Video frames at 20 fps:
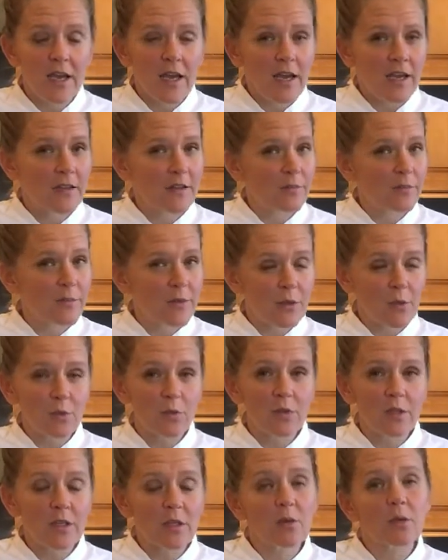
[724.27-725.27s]
and it'd be a
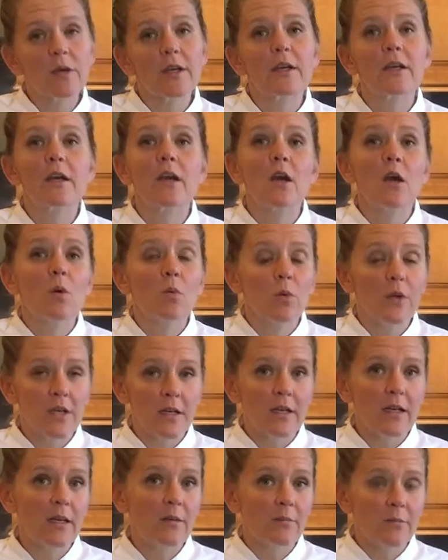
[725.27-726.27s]
really quick
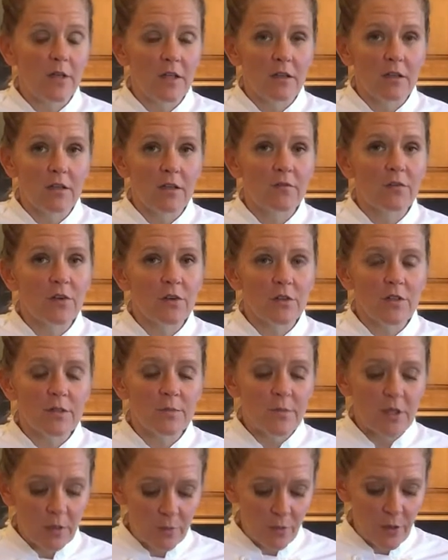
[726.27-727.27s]
weeknight meal if you're into
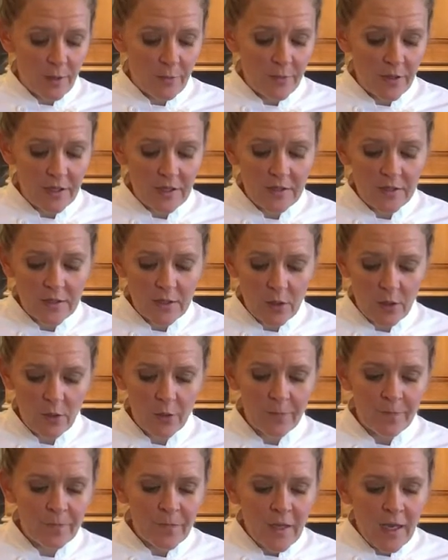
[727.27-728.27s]
meal prepping.
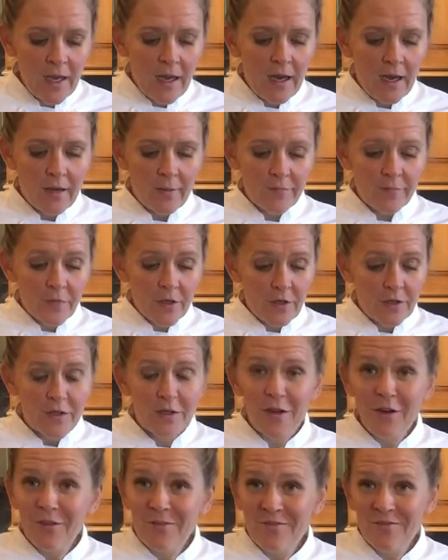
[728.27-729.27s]
So there you
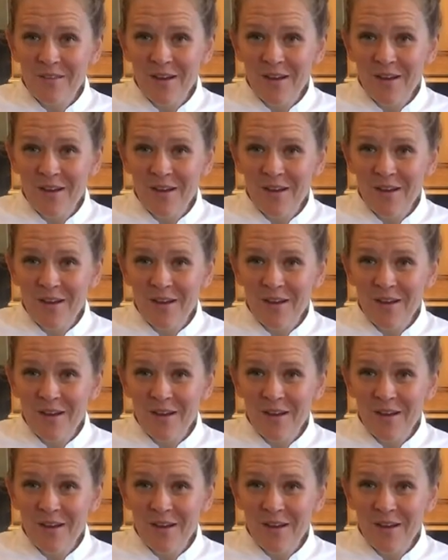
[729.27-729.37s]
go.